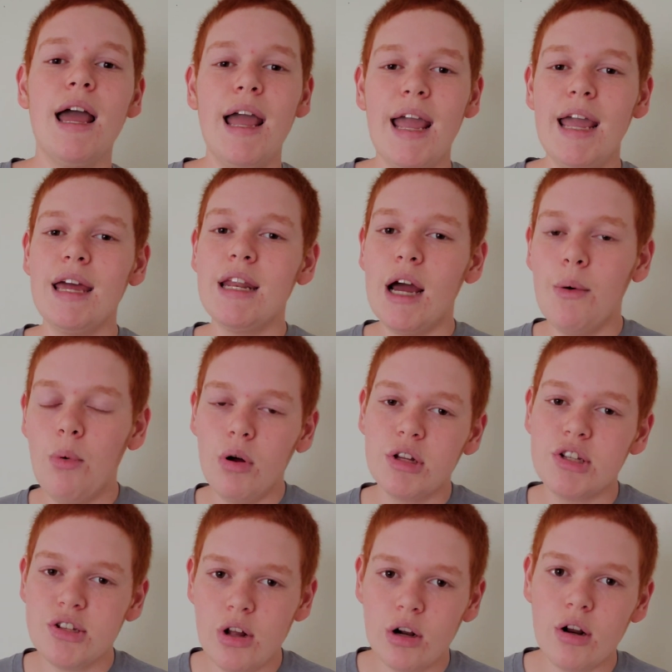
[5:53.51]
and I want to
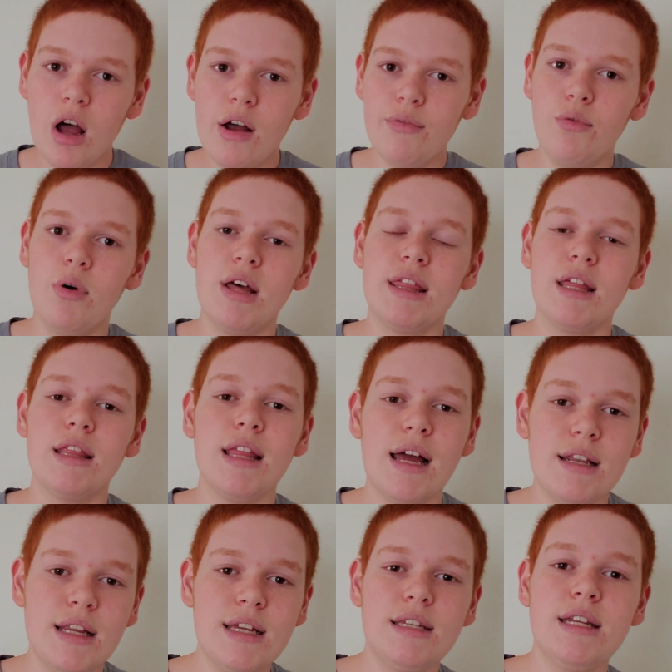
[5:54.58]
start off with
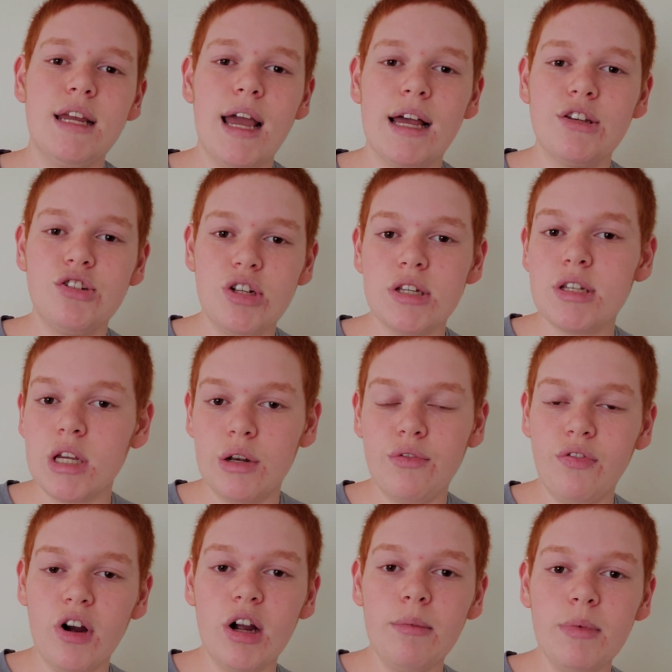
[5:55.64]
that Disney has just
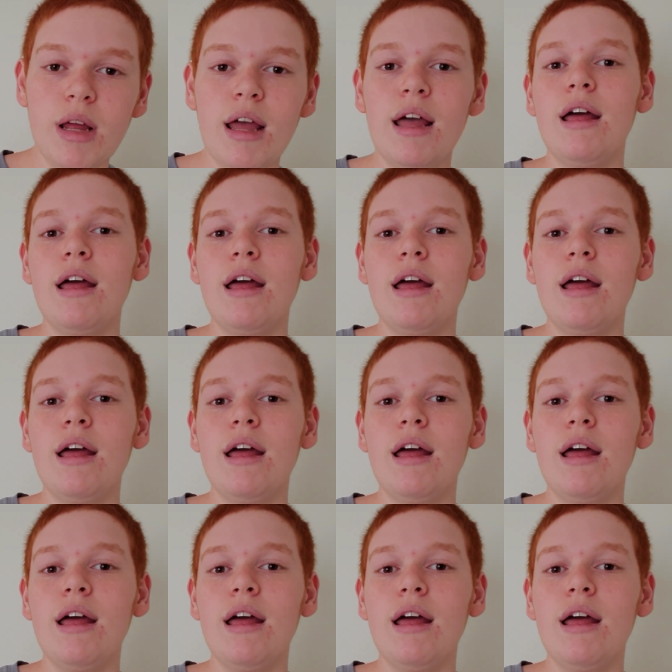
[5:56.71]
confirmed